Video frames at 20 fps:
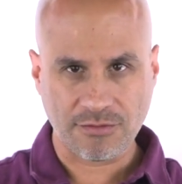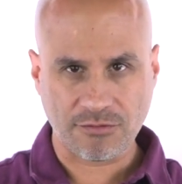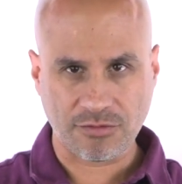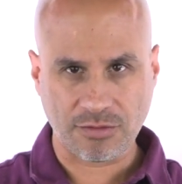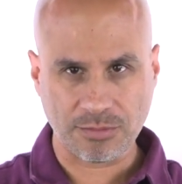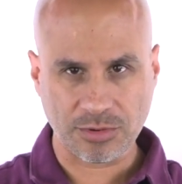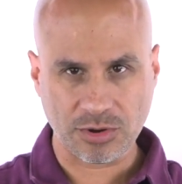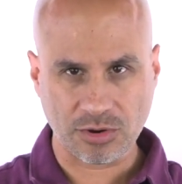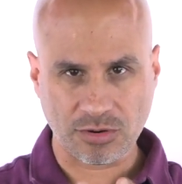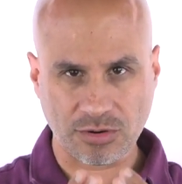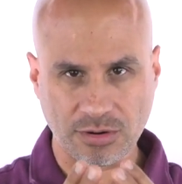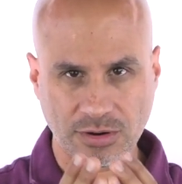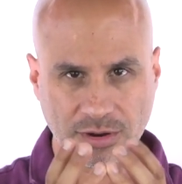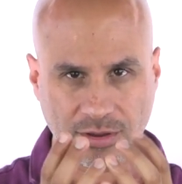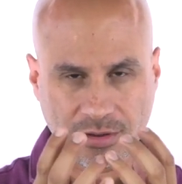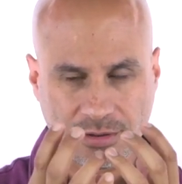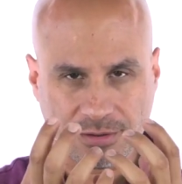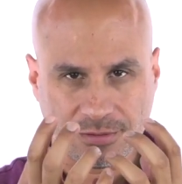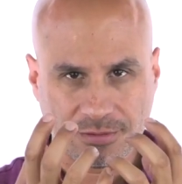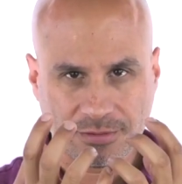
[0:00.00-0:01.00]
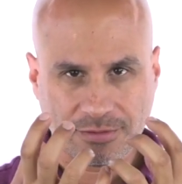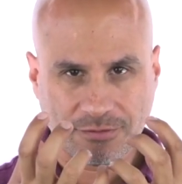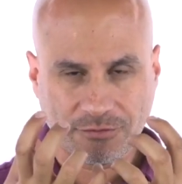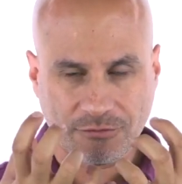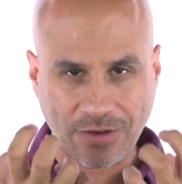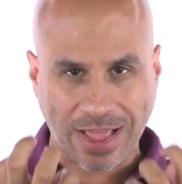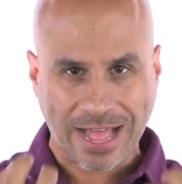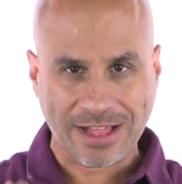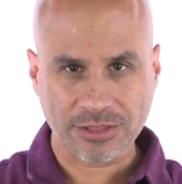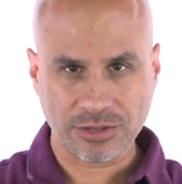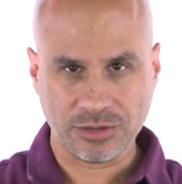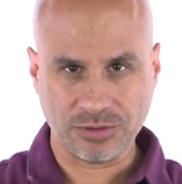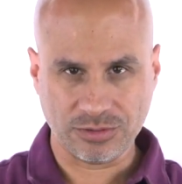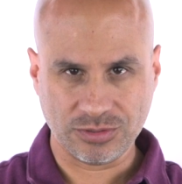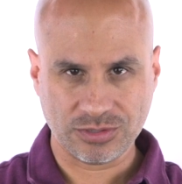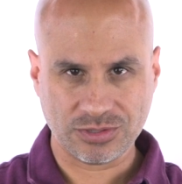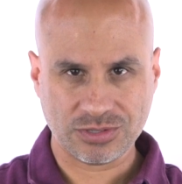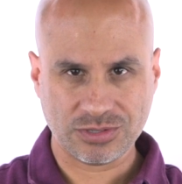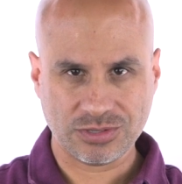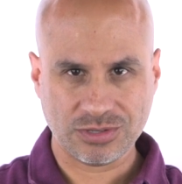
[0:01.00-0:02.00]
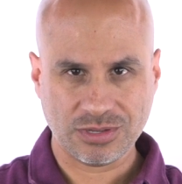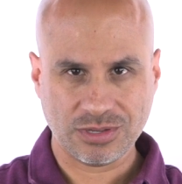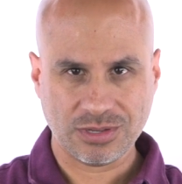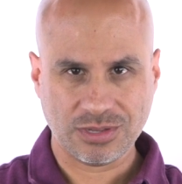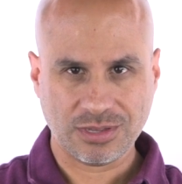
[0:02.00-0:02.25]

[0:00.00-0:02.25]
from your values